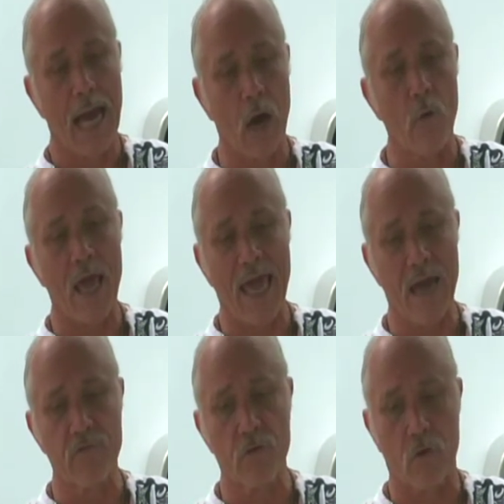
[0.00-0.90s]

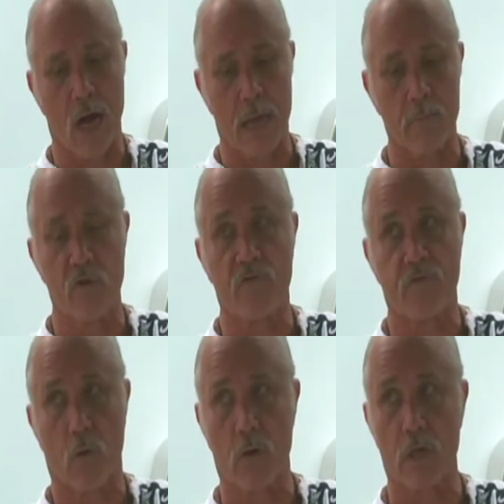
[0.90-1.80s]
however I move
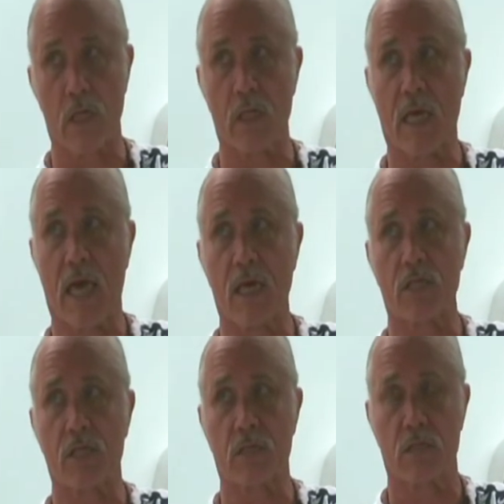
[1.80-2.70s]
forward in the
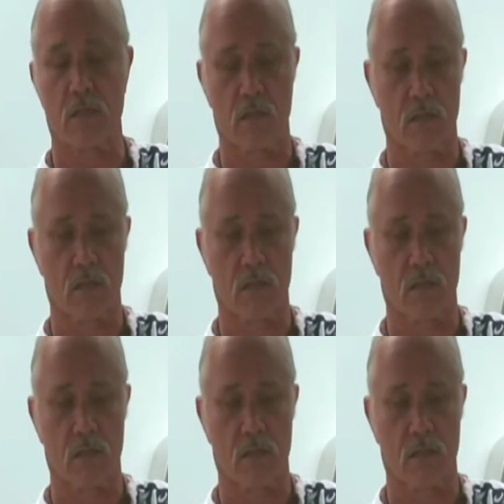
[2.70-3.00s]
case,